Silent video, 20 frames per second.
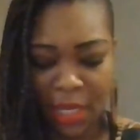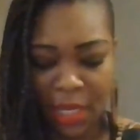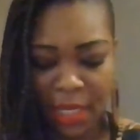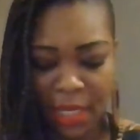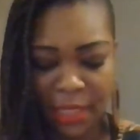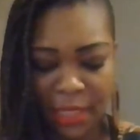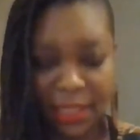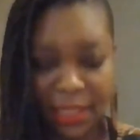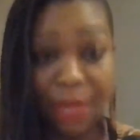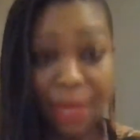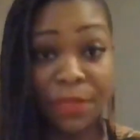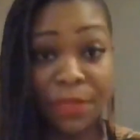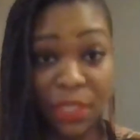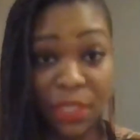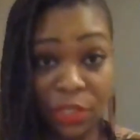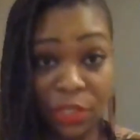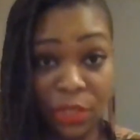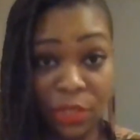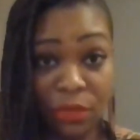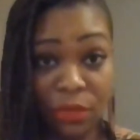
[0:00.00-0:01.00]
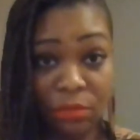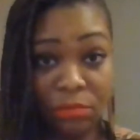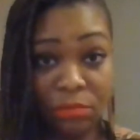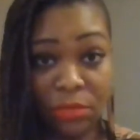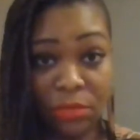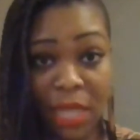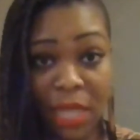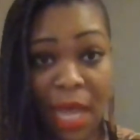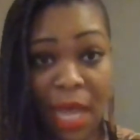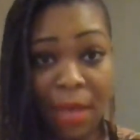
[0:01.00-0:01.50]
substitute
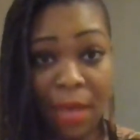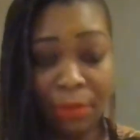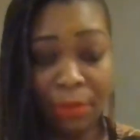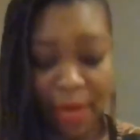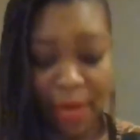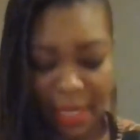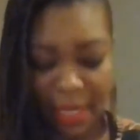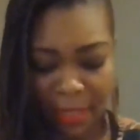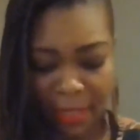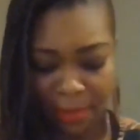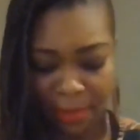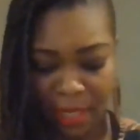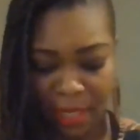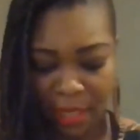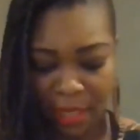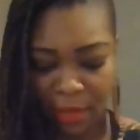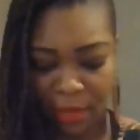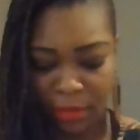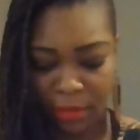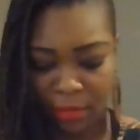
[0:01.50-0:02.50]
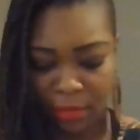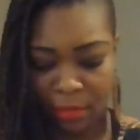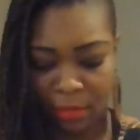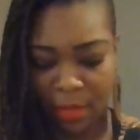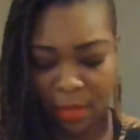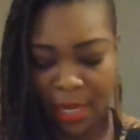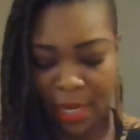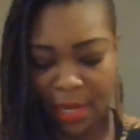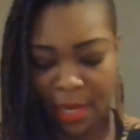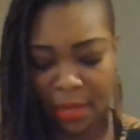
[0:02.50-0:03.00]
the Abre Camino,
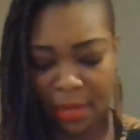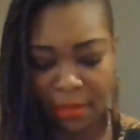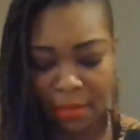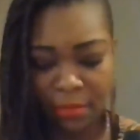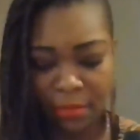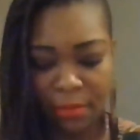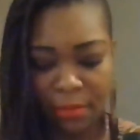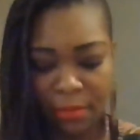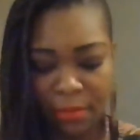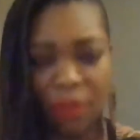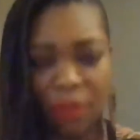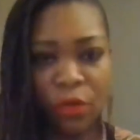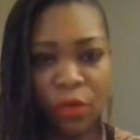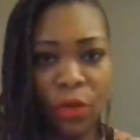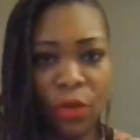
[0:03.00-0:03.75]
where a